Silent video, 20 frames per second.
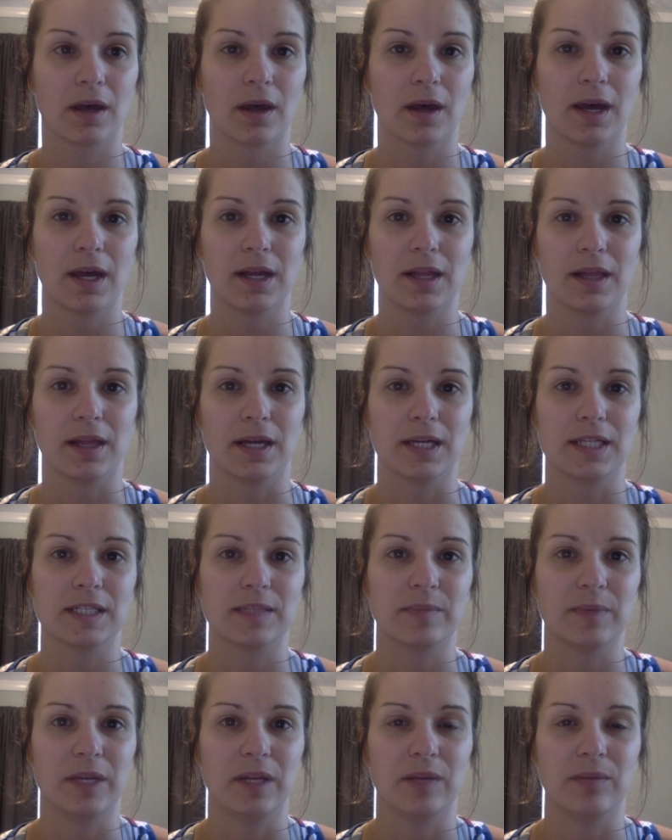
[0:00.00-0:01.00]
Hi
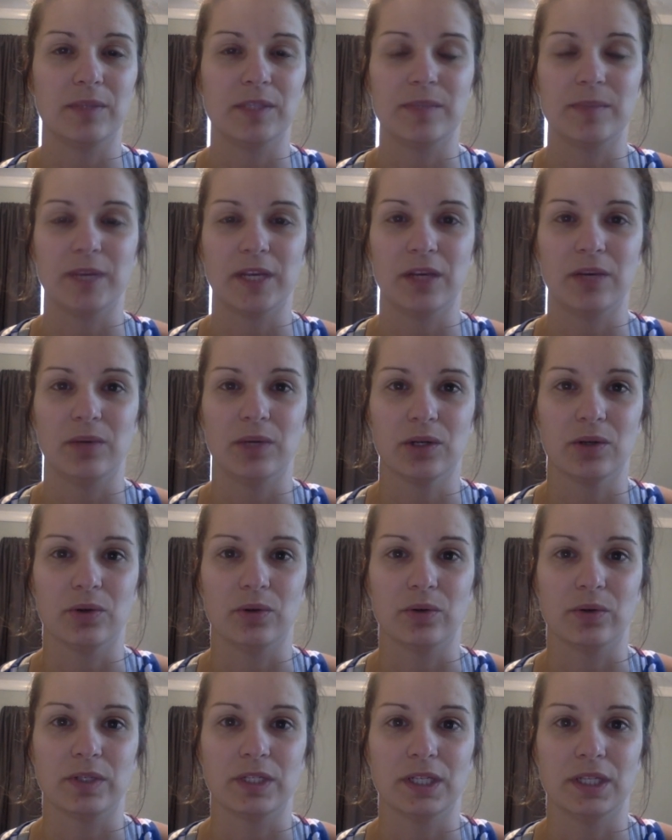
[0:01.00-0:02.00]
class, my name is Becky
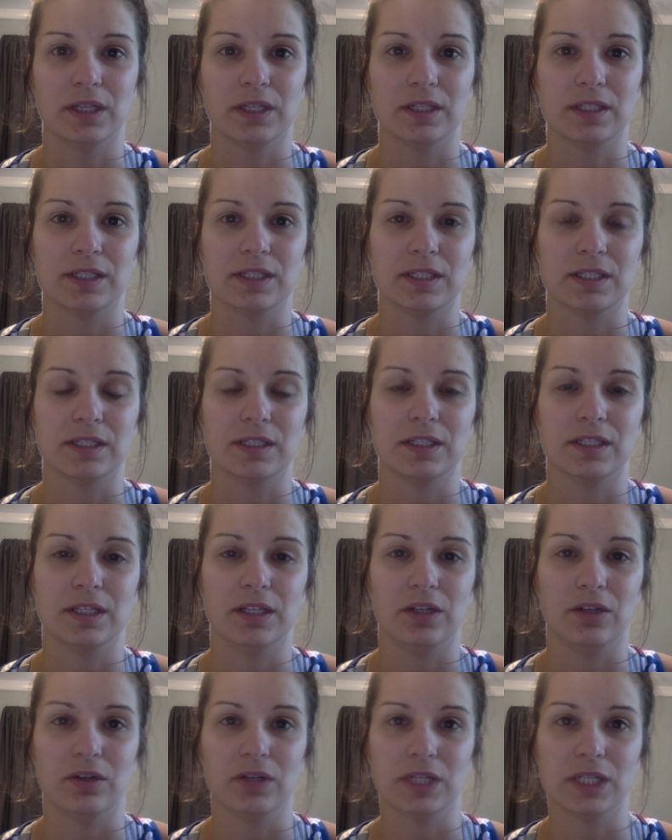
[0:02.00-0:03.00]
Wiederholt and this is the
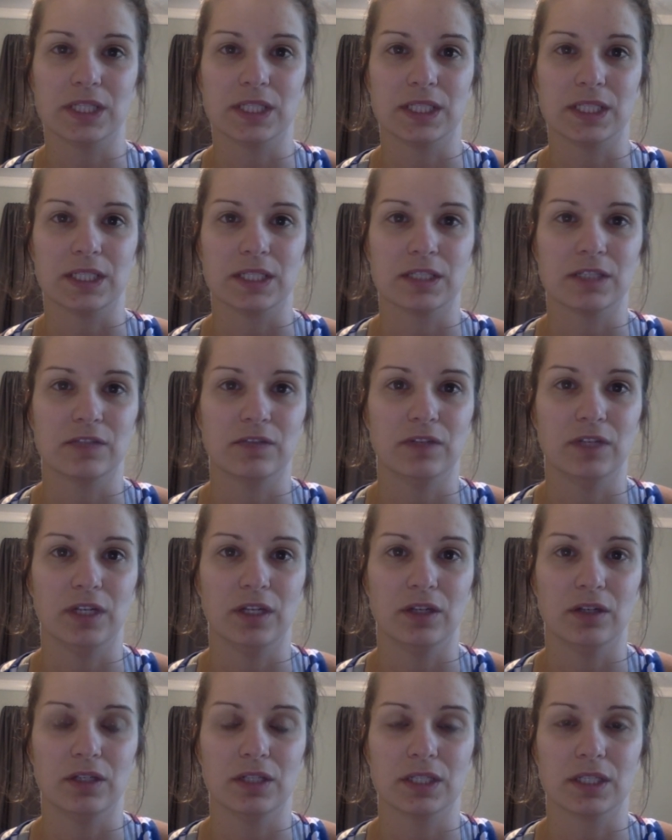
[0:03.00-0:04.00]
Unit 6
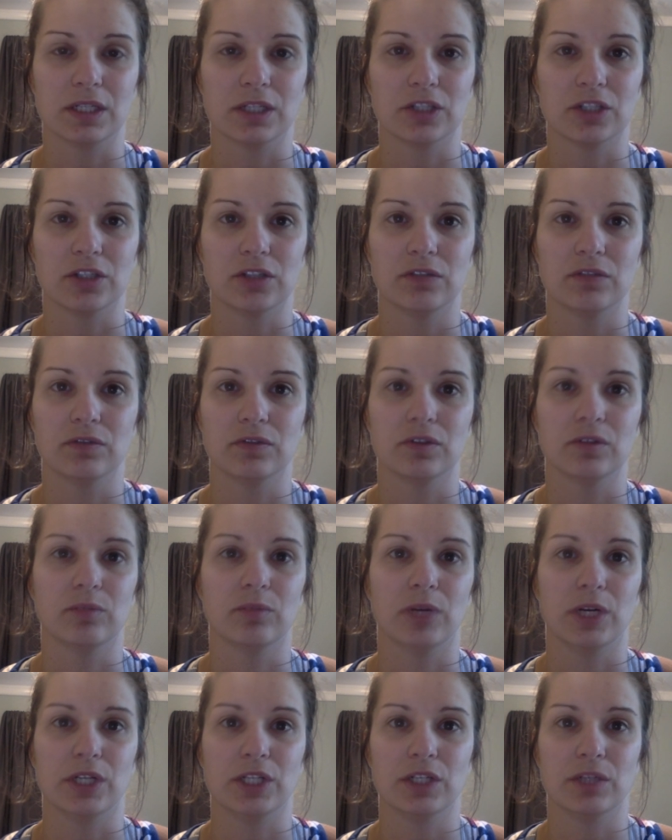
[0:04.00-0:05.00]
video discussion for
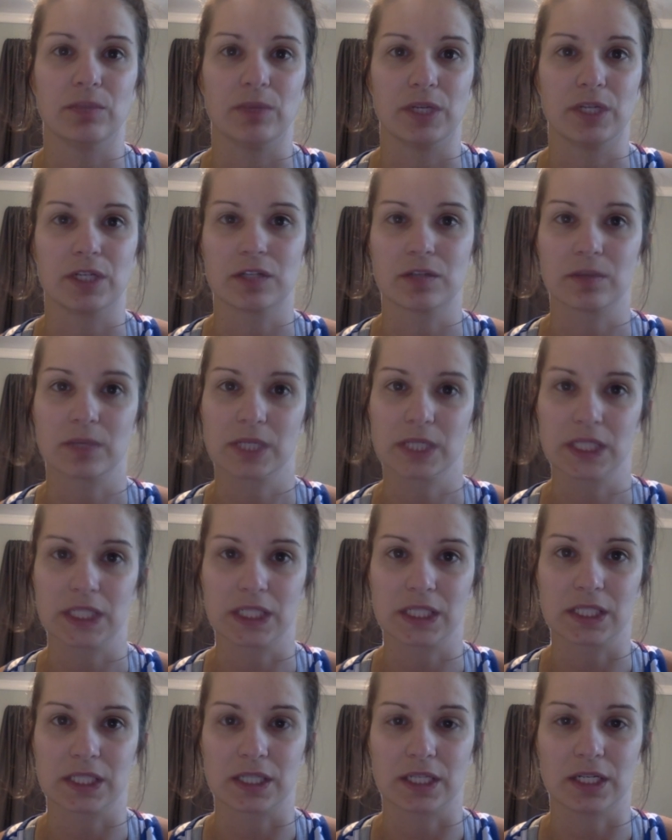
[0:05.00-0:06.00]
Project Management
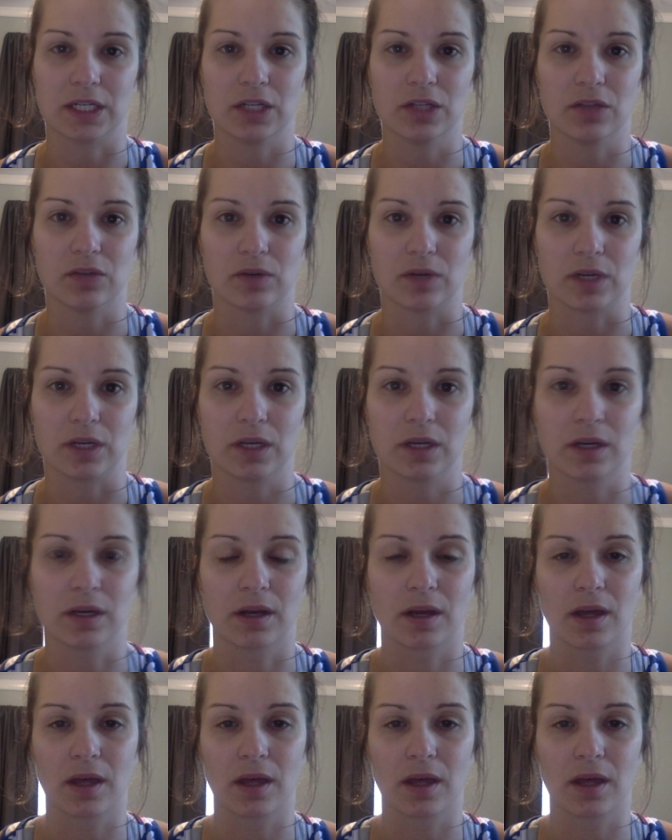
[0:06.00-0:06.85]
693.